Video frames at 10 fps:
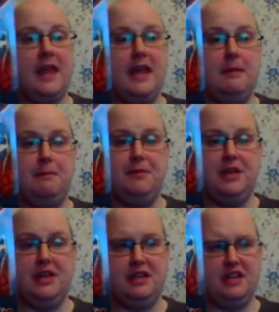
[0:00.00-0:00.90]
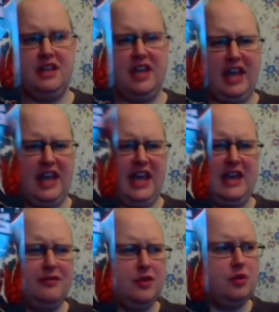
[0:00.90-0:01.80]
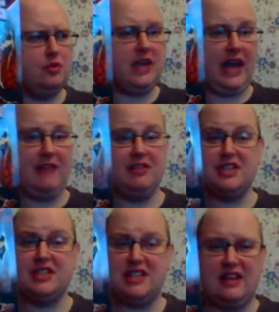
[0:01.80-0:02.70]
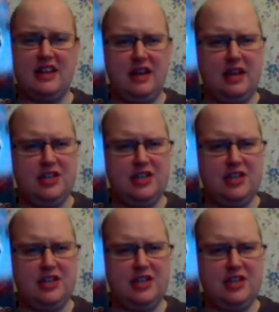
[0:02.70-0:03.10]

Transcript: It, it gave you characters had a,